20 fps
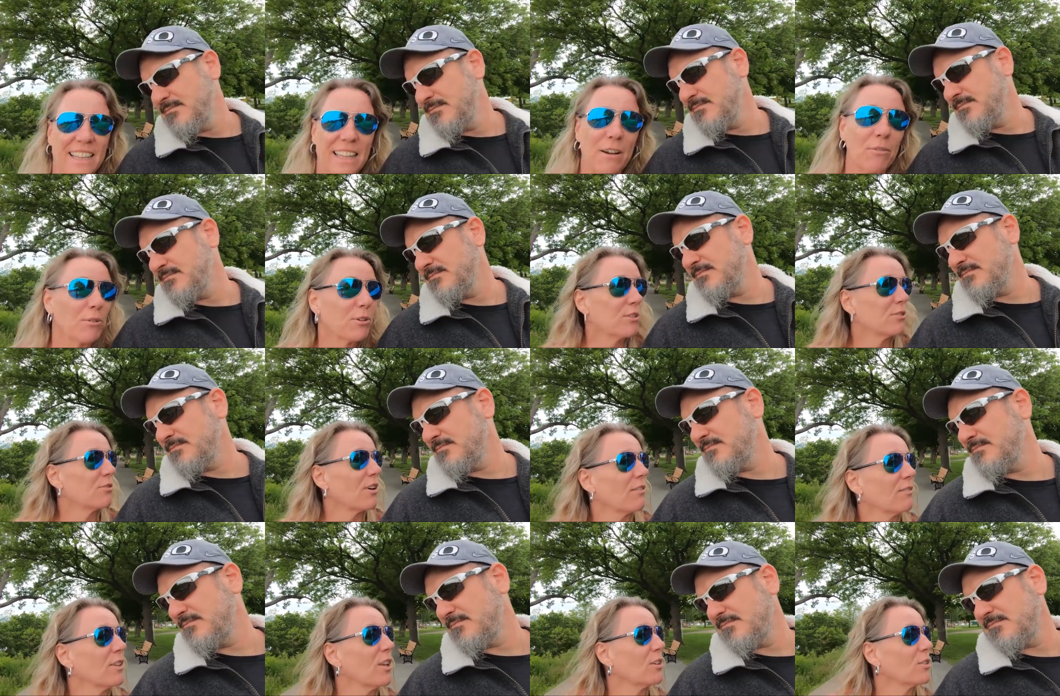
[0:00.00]
Speaker 1: Now we're
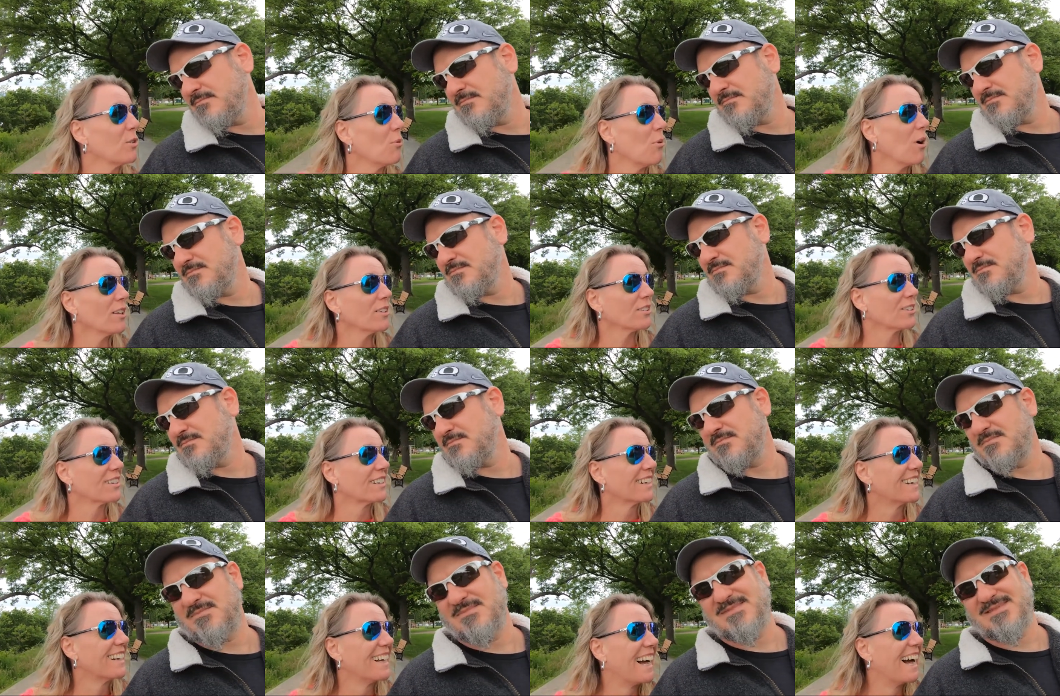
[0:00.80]
gonna drive along the
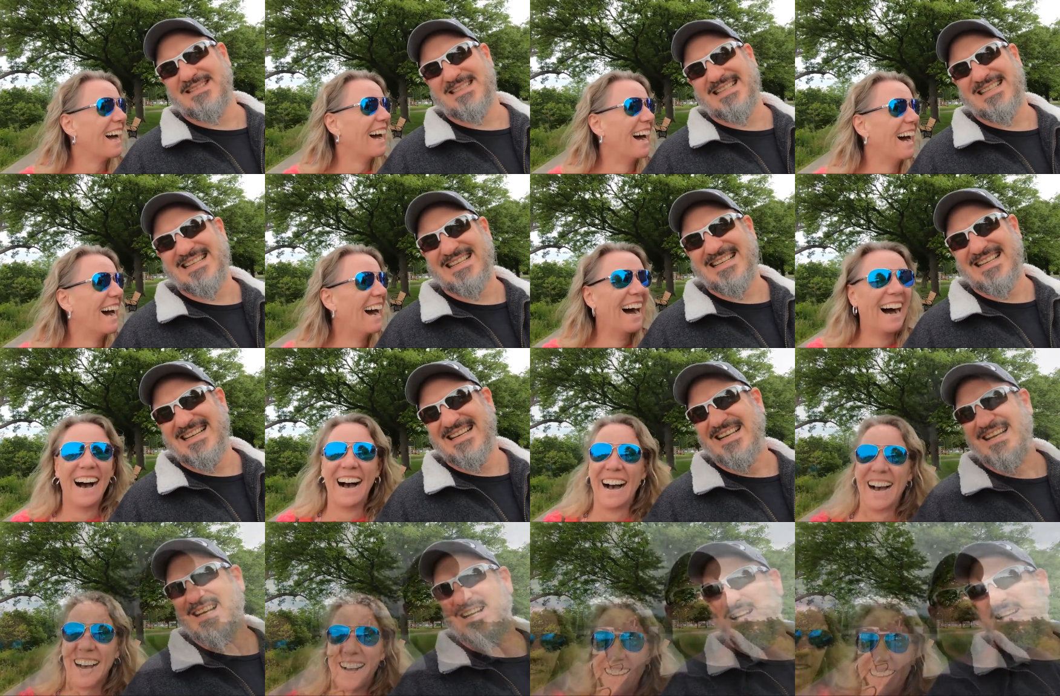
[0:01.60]
water.
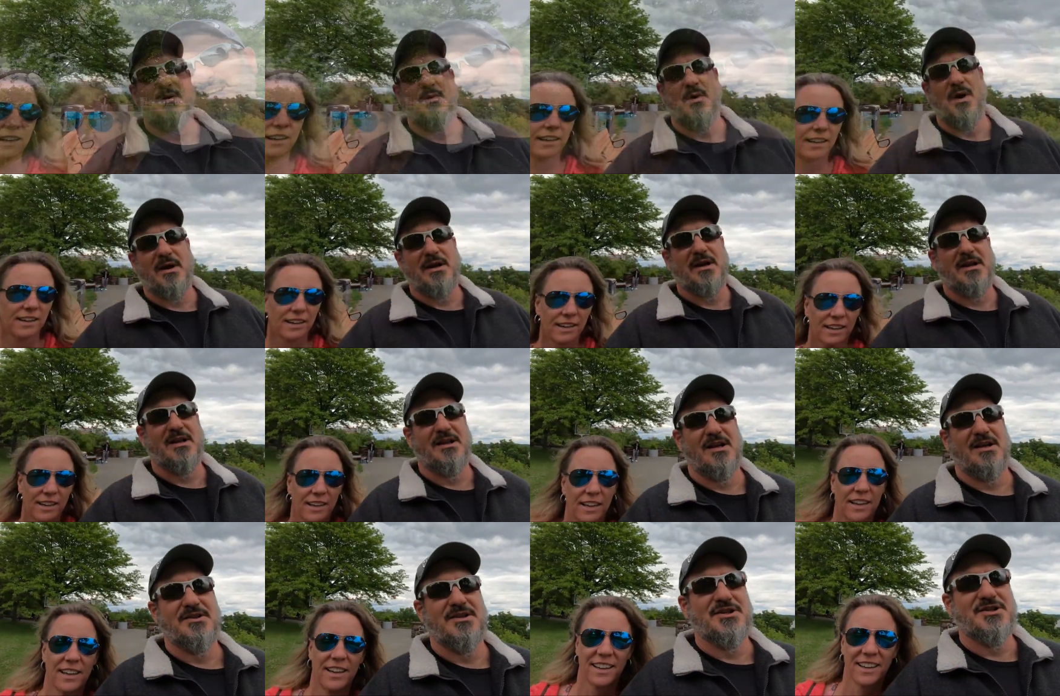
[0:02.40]
Speaker 2: All right,
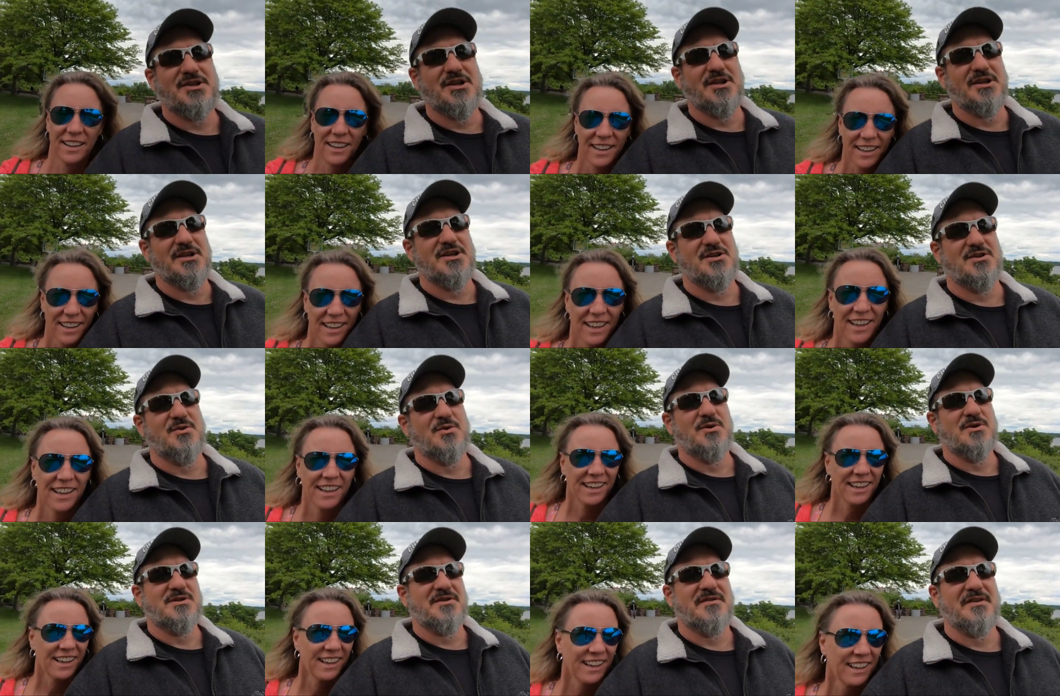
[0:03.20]
walking along the chilly
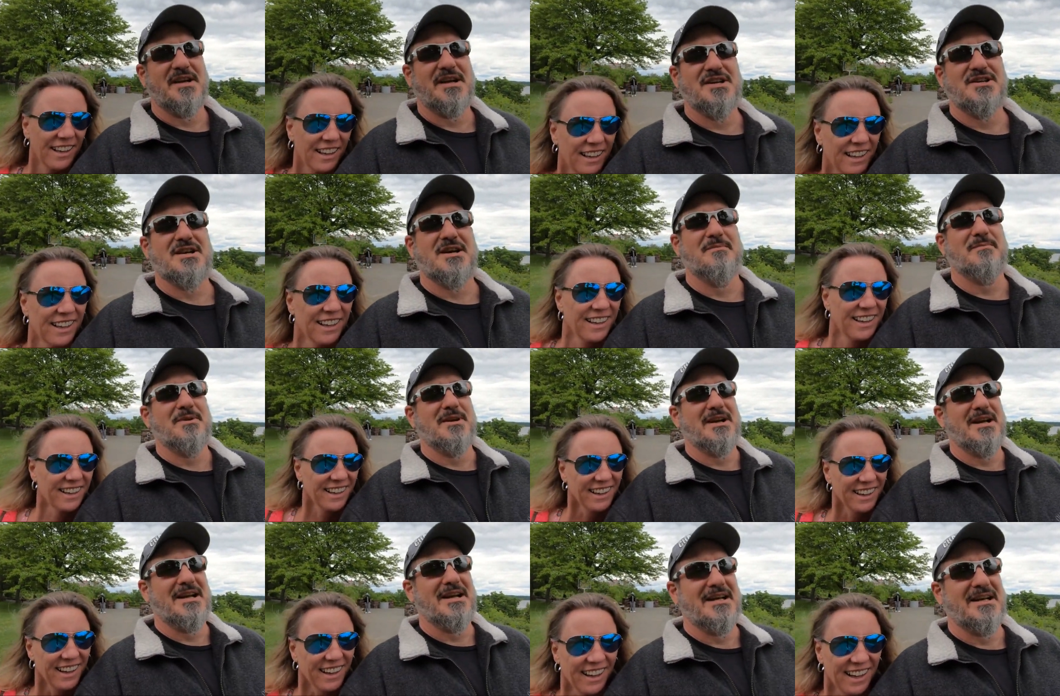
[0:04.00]
shores of Lake
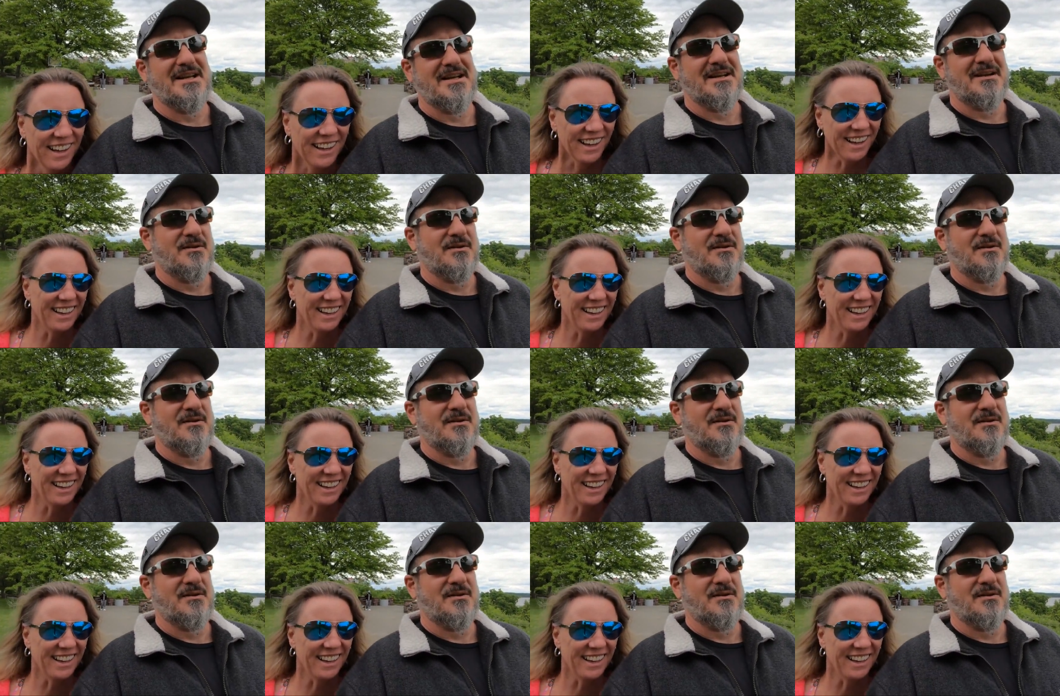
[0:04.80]
Champlain,